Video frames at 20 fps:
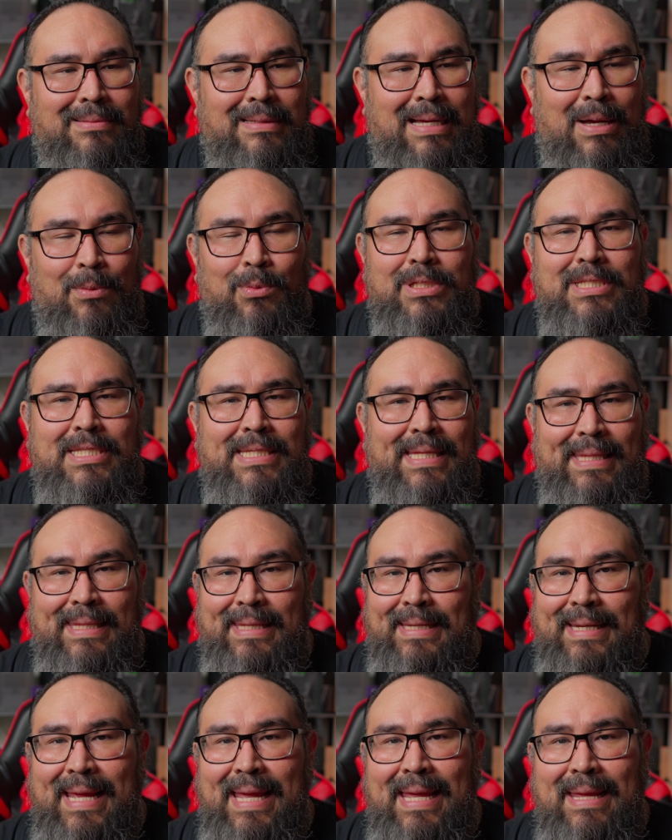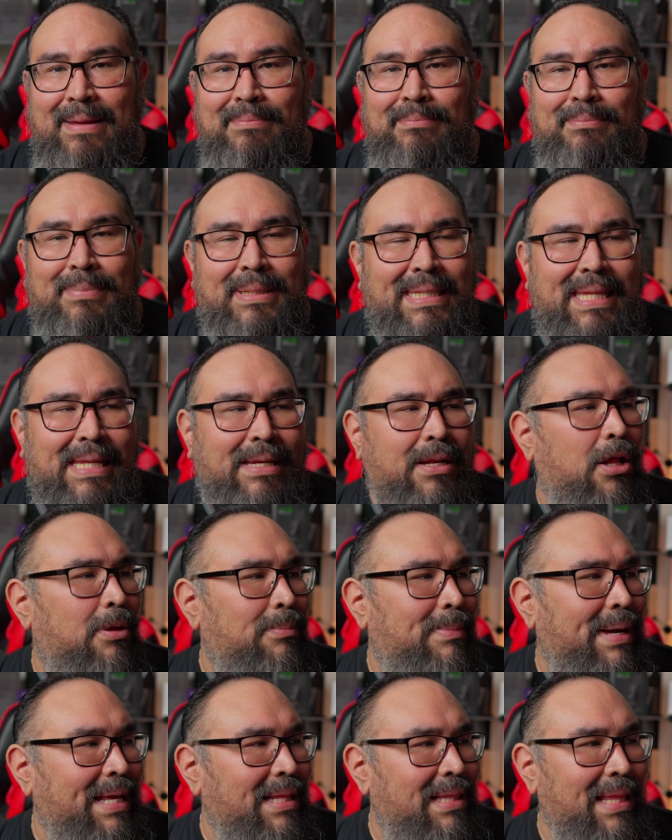I would say the name, but then all
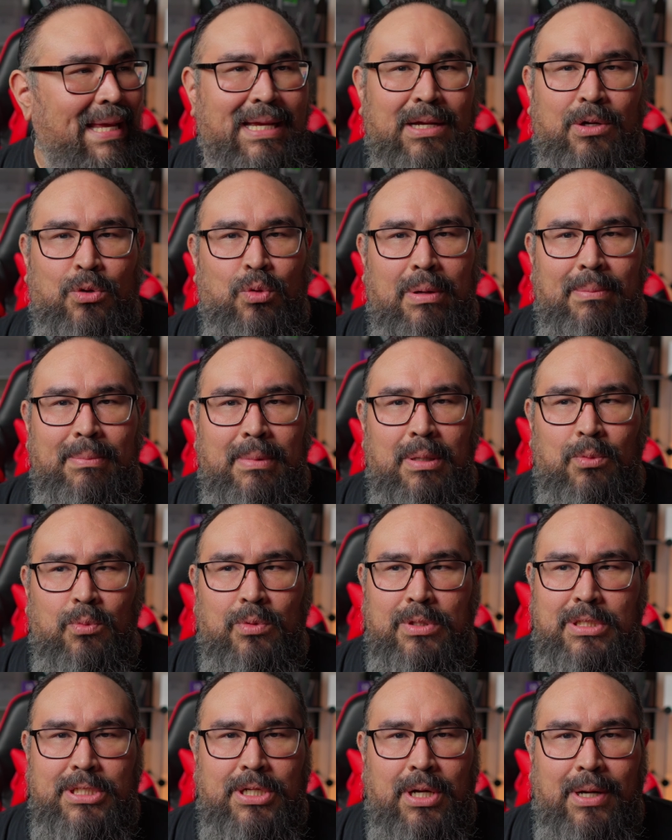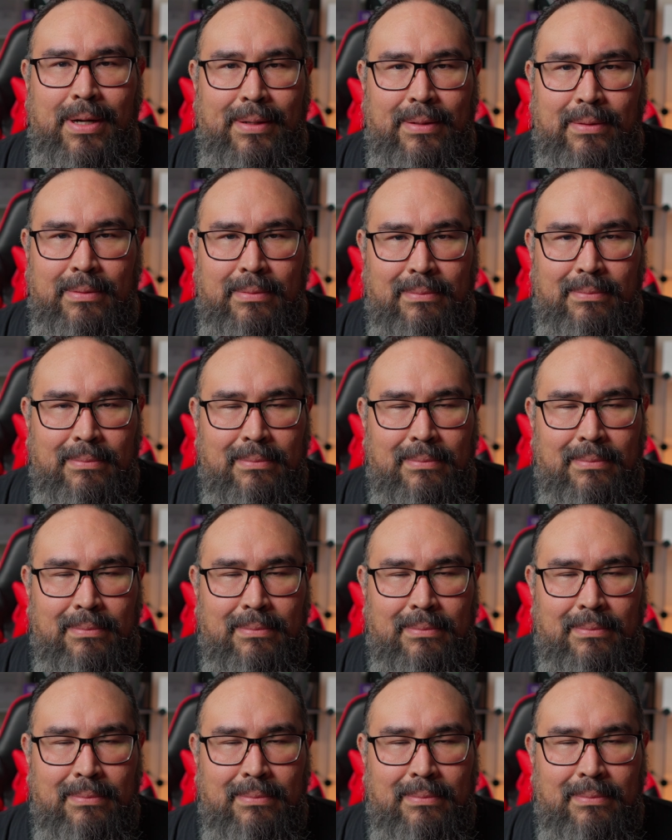my equipment would start